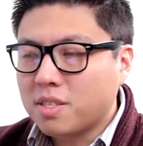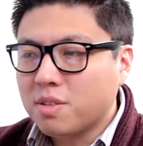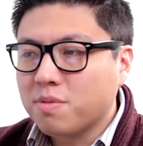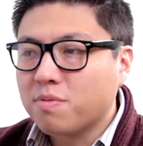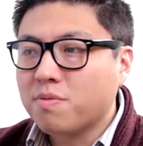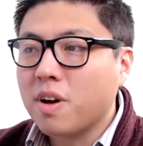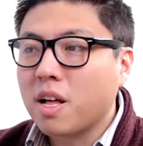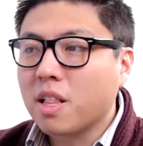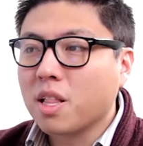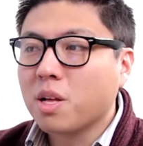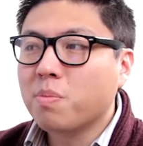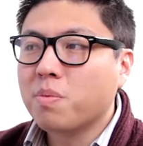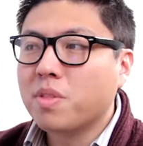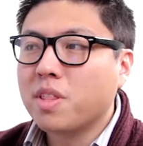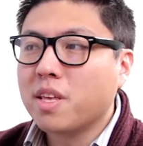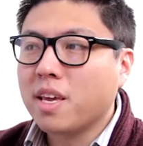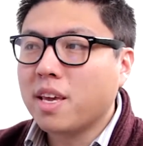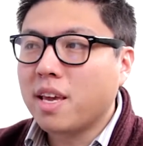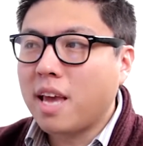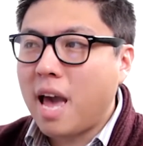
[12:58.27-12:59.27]
develop
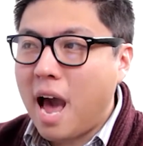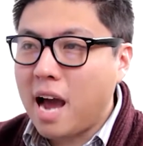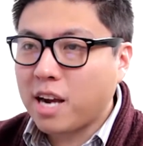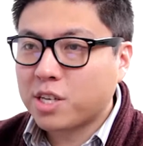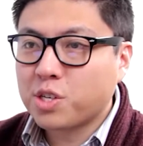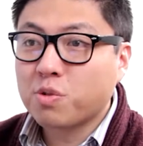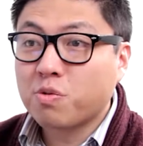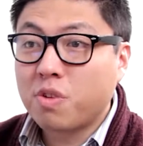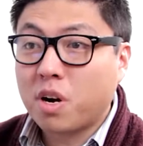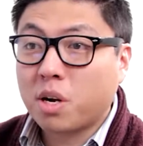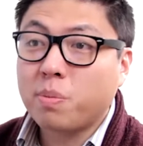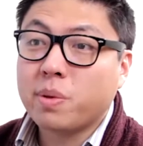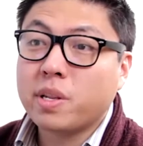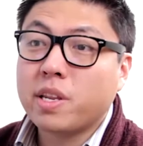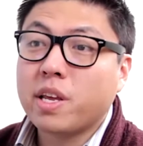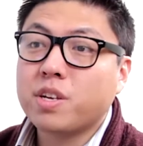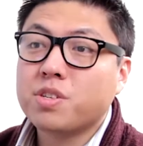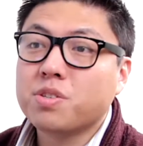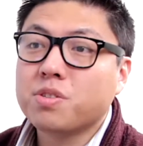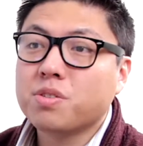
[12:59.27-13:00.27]
the actual
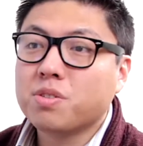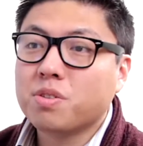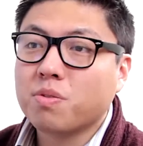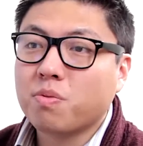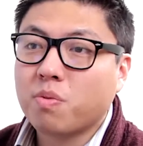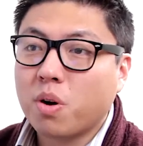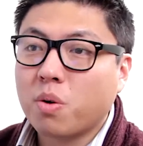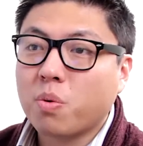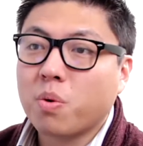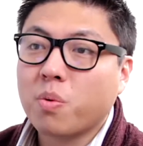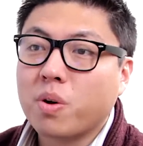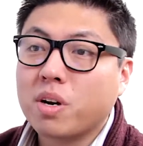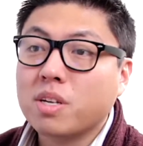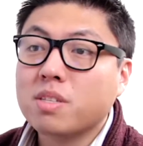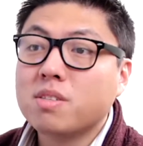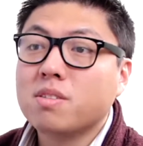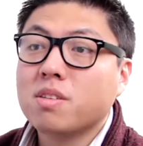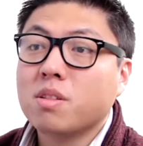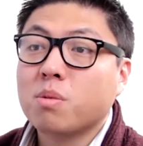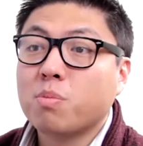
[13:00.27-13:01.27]
recommendations of where we wanted
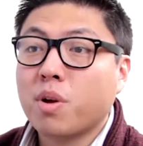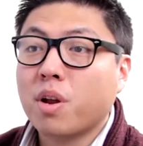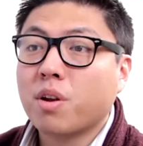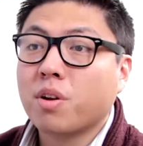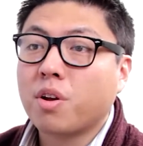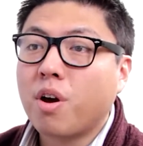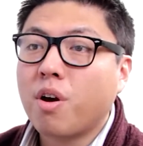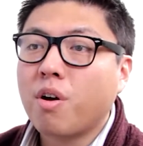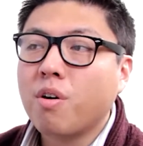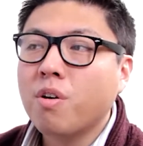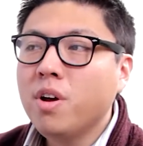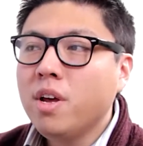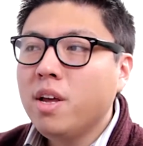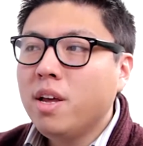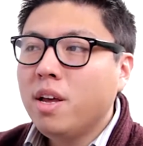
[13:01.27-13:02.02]
to see the brand go.